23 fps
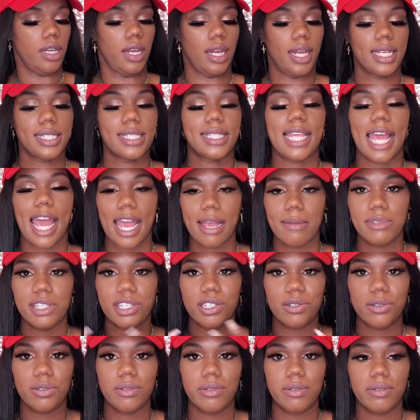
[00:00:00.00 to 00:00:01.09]
it's time
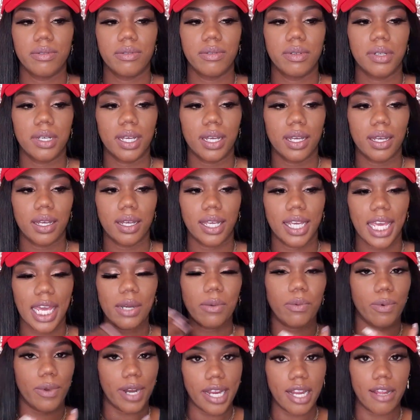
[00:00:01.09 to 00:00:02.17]
to get
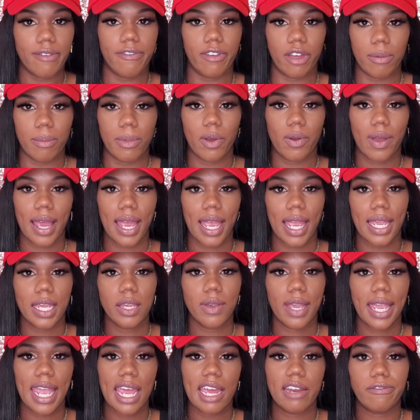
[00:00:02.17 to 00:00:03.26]
rid of them, okay?
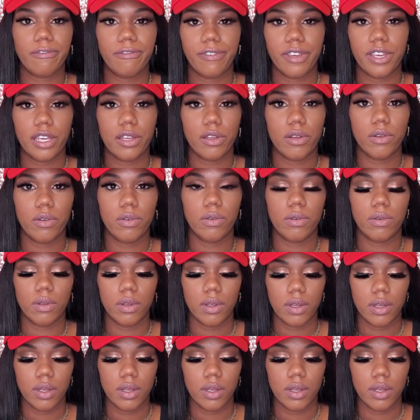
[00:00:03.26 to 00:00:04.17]
You can't feel